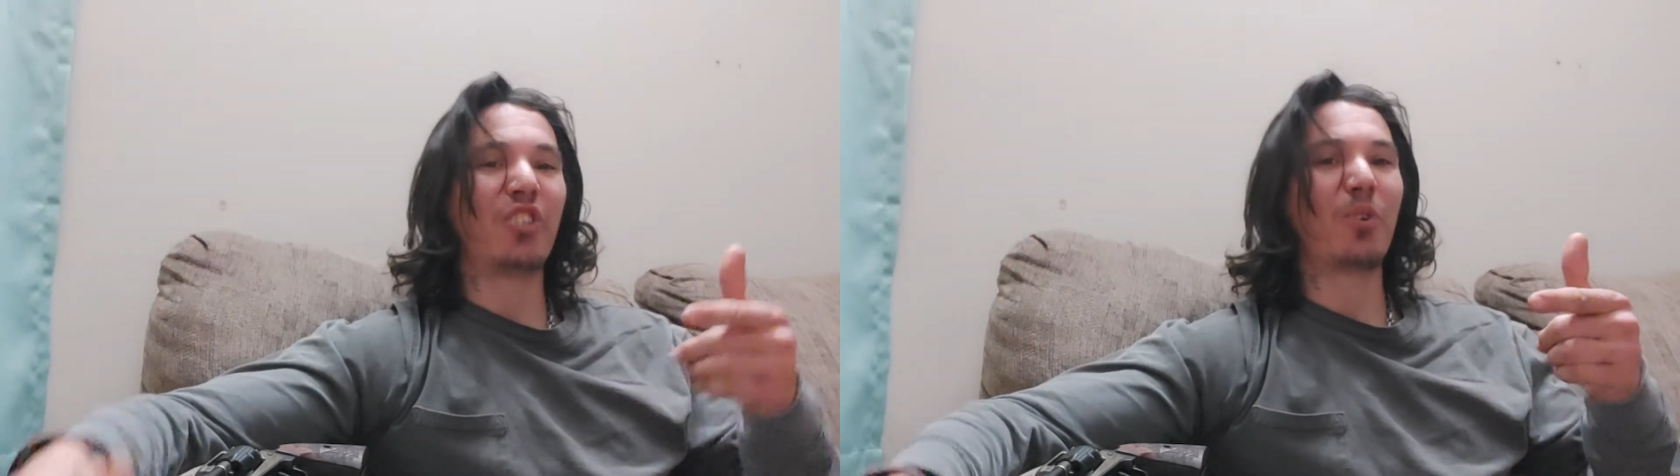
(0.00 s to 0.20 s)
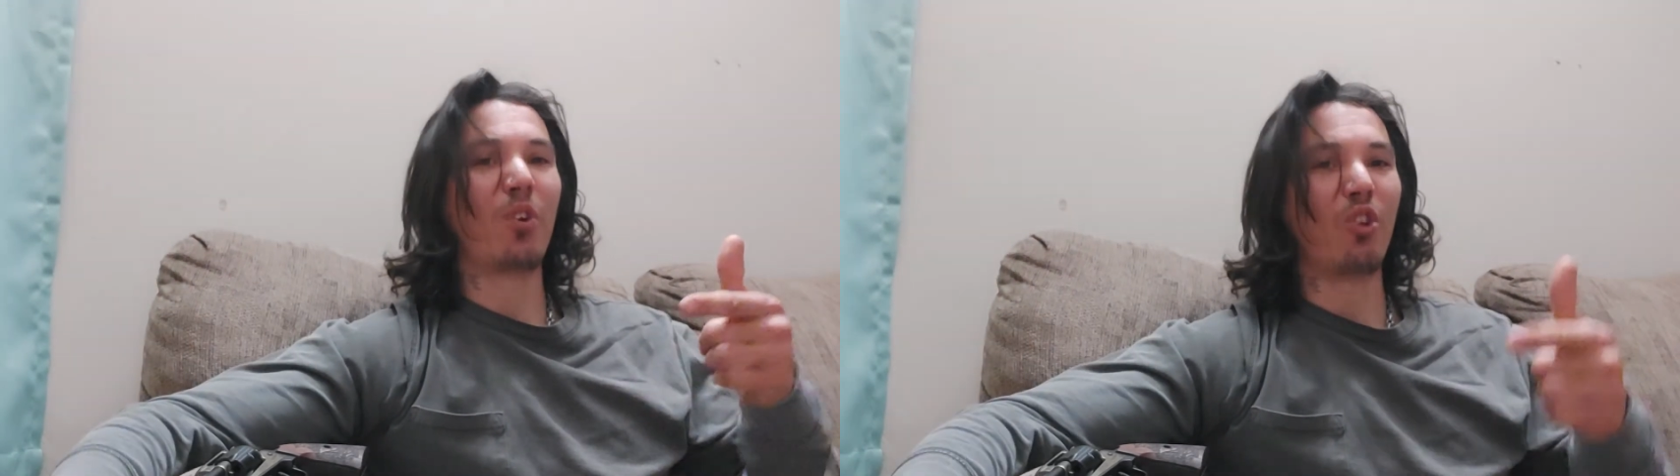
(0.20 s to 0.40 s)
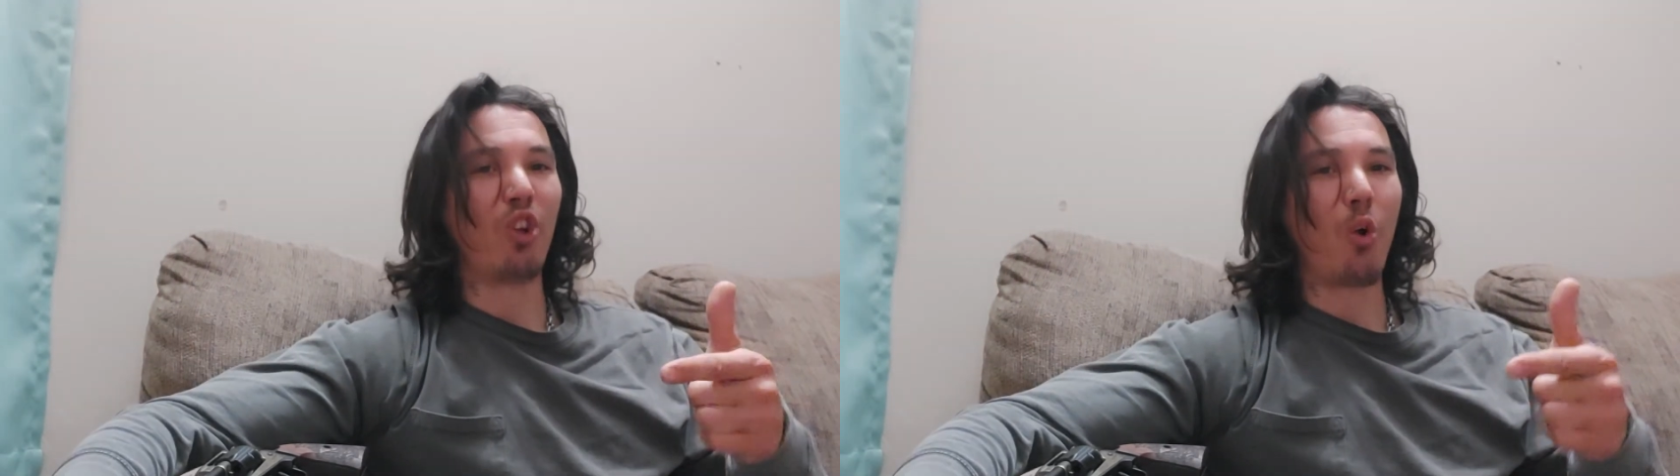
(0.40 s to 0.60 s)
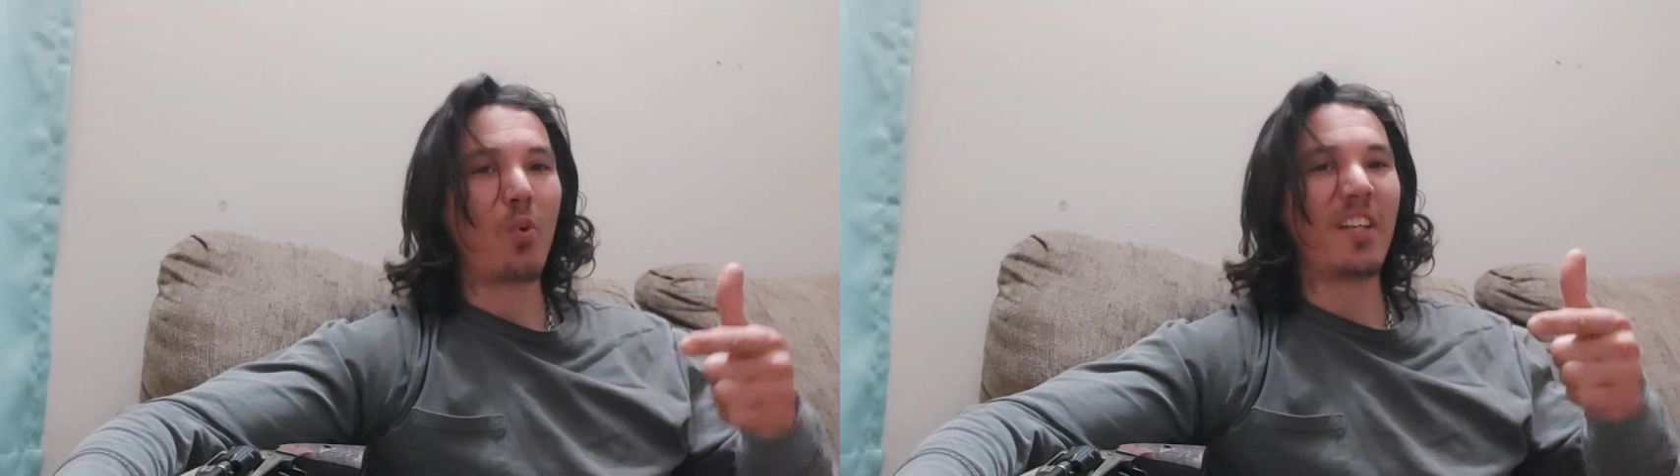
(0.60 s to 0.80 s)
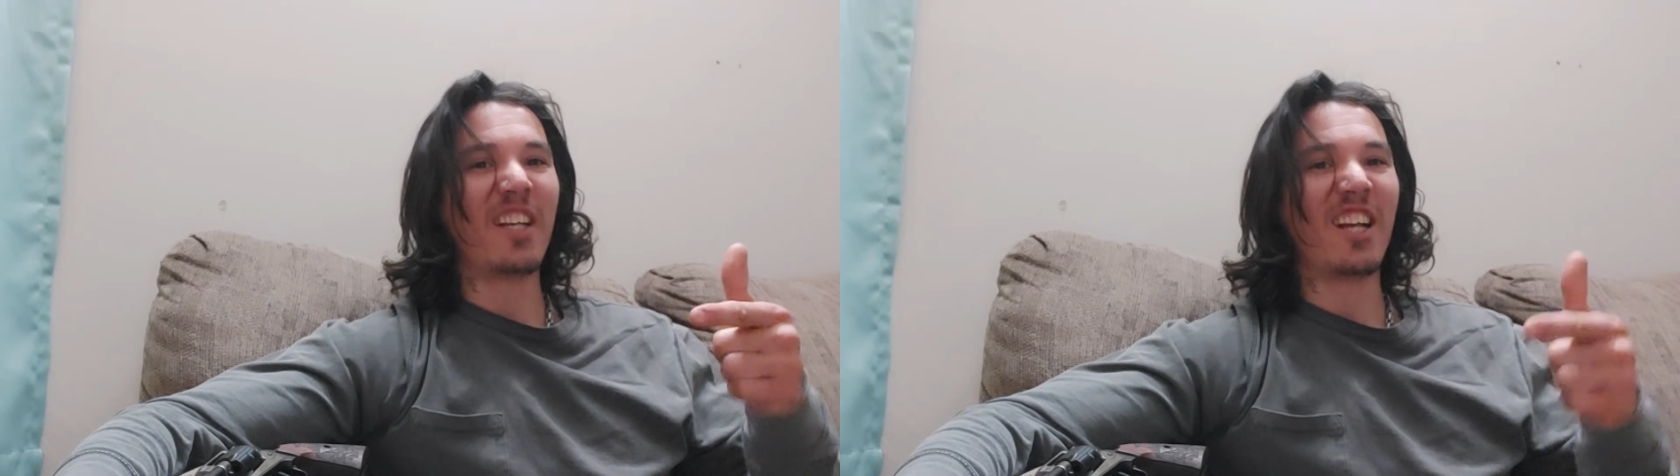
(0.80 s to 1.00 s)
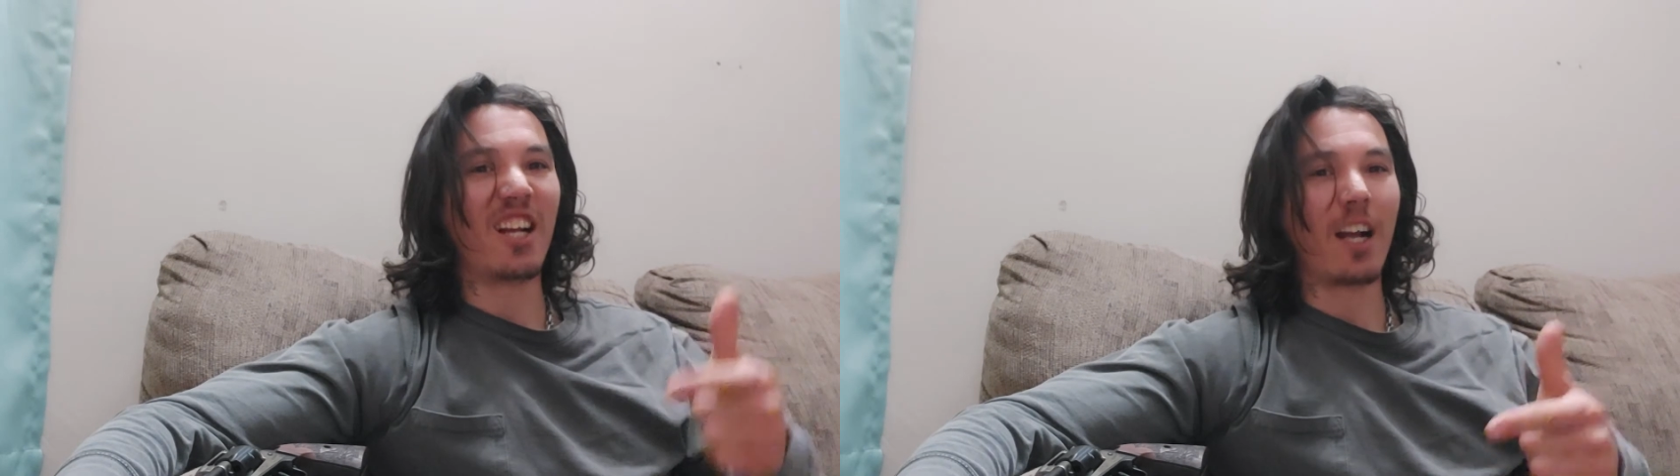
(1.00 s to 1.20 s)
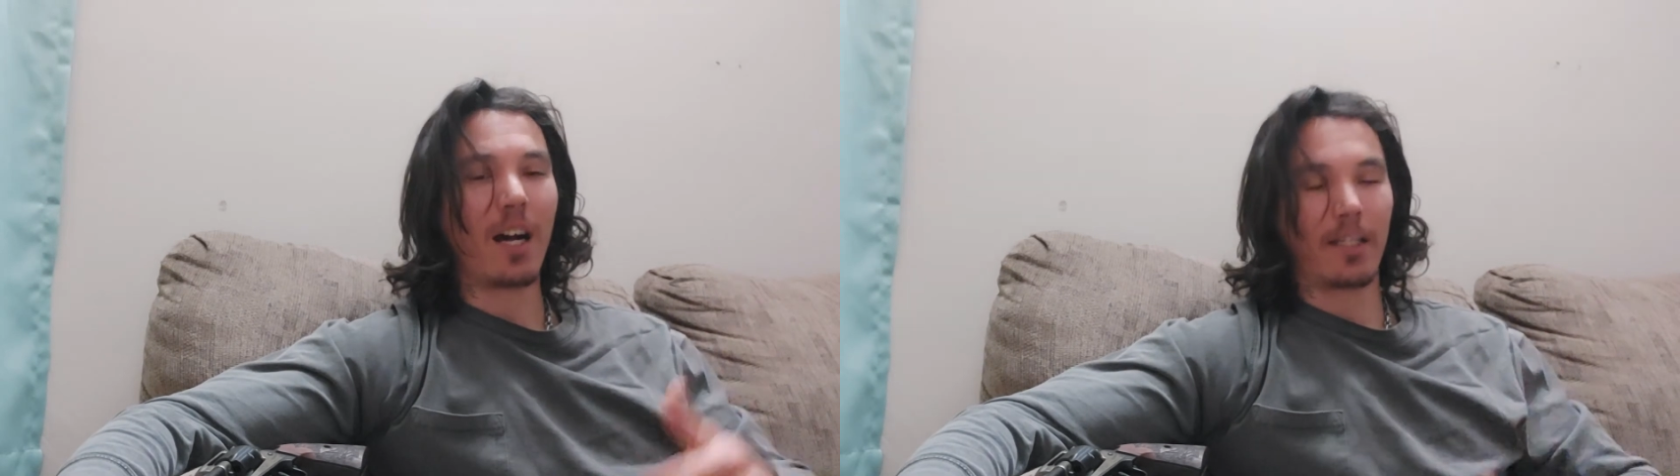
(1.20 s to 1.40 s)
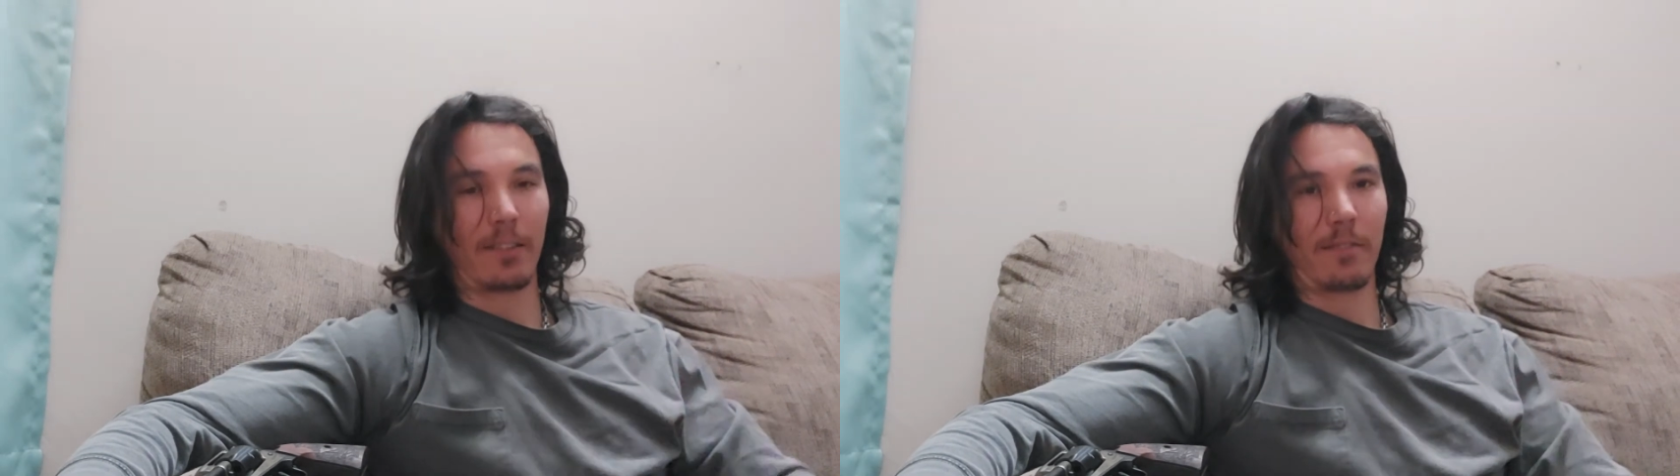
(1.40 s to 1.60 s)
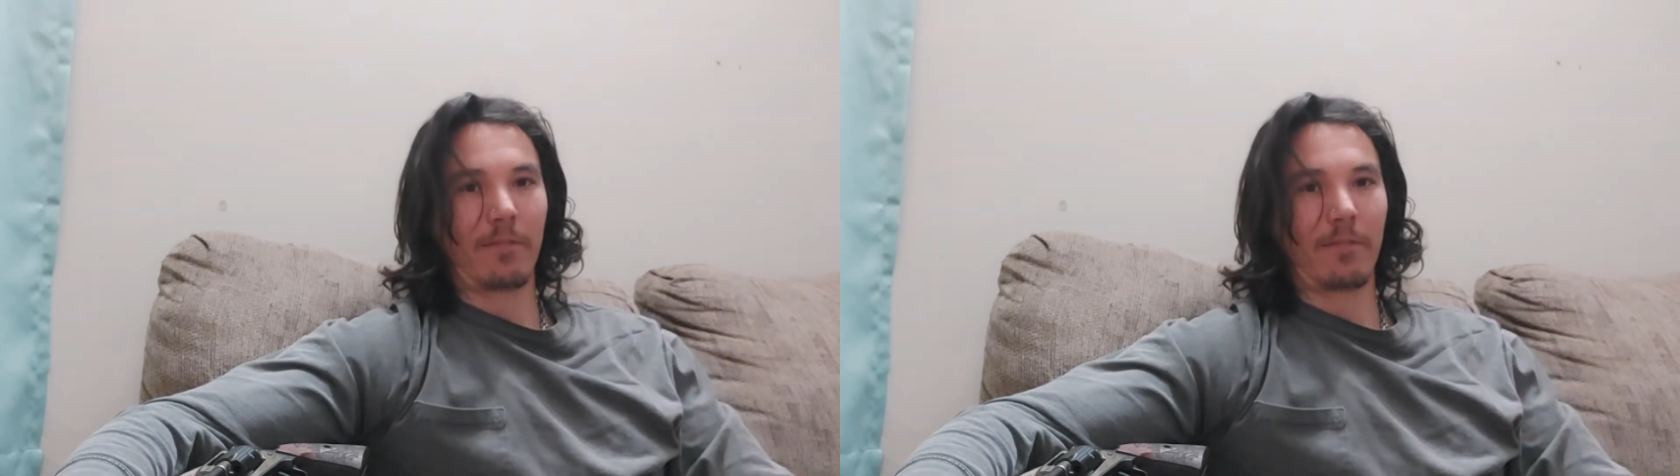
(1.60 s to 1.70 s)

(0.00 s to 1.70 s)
you're a loaded gun.